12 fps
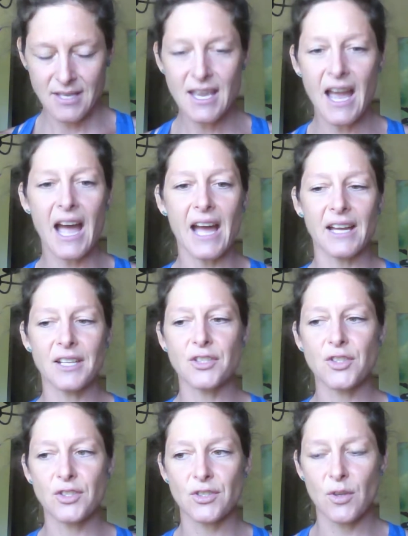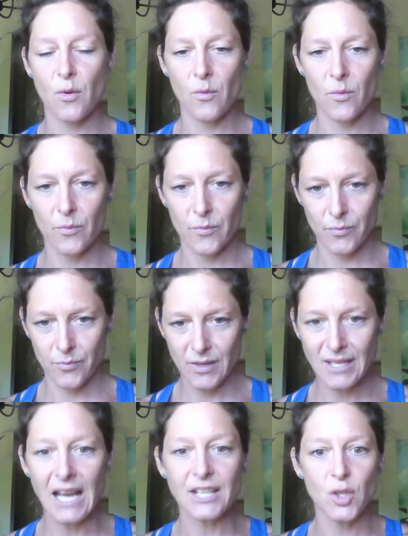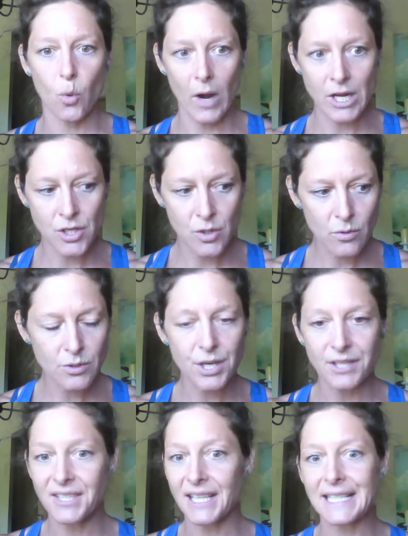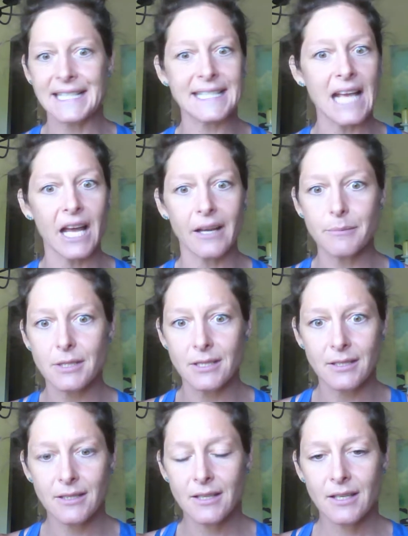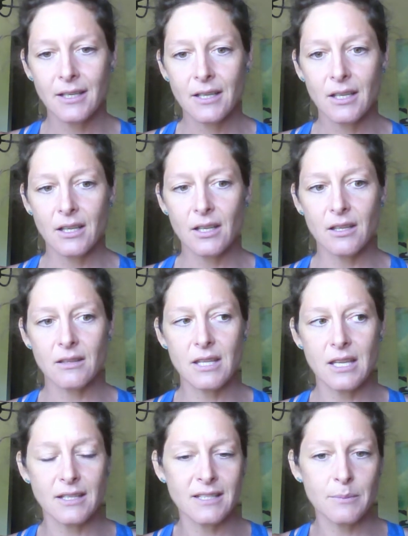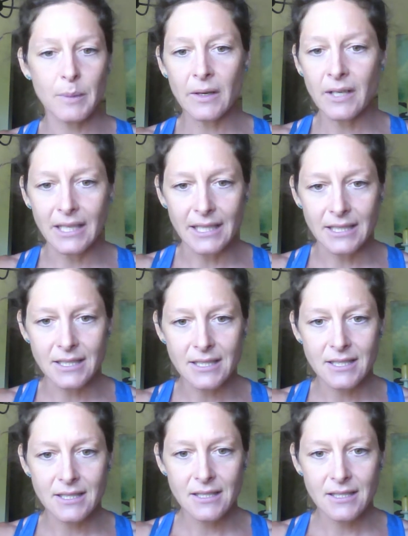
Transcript: Yeah, and so when you just accept the experience